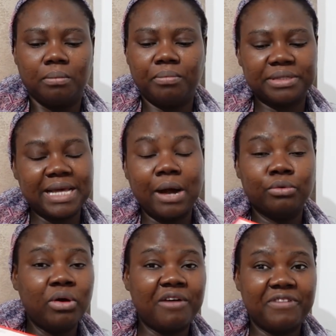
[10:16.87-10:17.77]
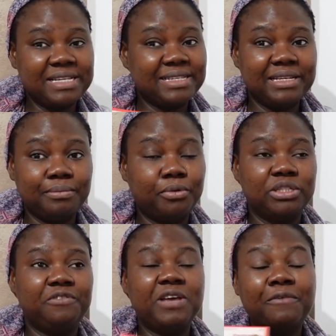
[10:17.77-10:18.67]
But I will not advise
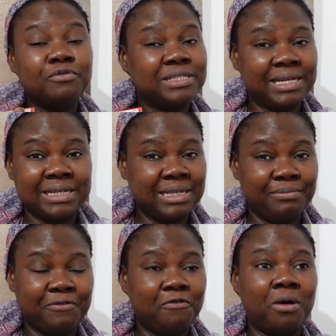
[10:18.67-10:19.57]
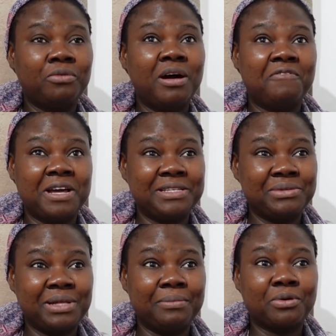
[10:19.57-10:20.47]
anybody, if you haven't taken it before, I will not advise
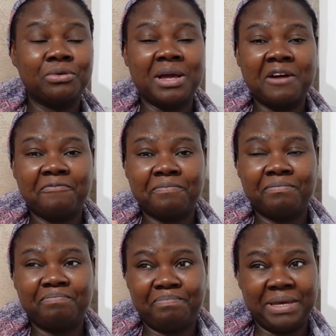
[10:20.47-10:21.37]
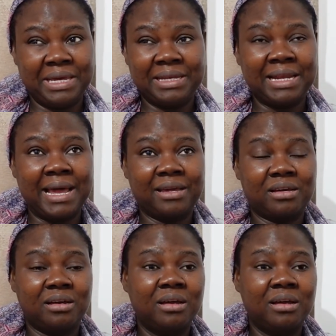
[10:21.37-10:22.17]
you that because you have pain like